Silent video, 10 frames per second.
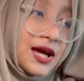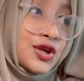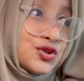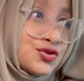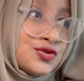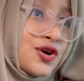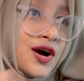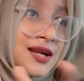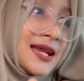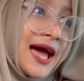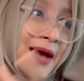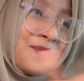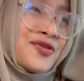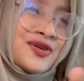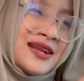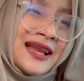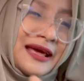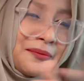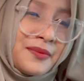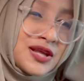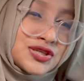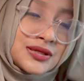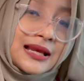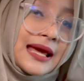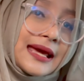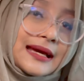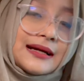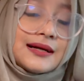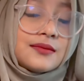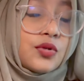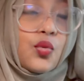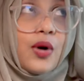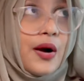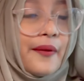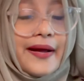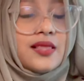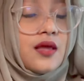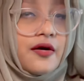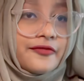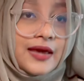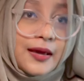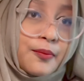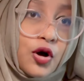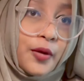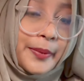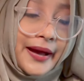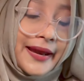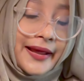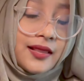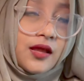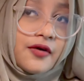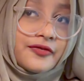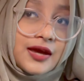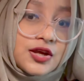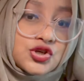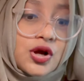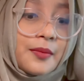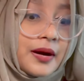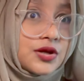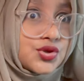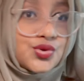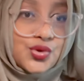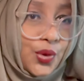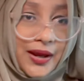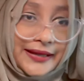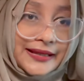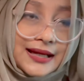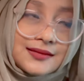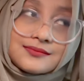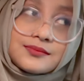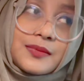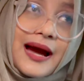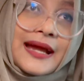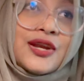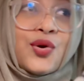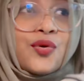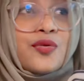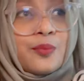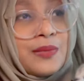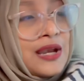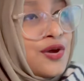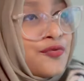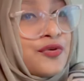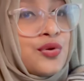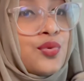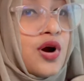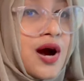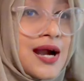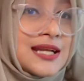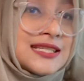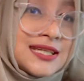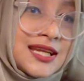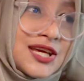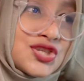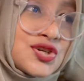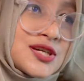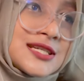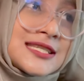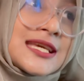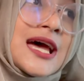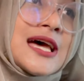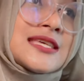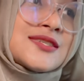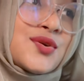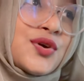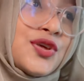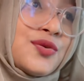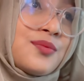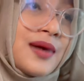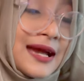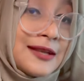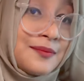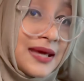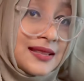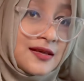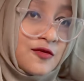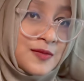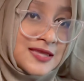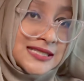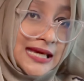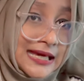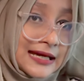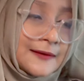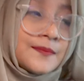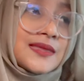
Do not haphazardly like mention like wow, I love K-pop and I love K-drama. Don't go like that. I know many of you are teenagers, so you might make this mistake.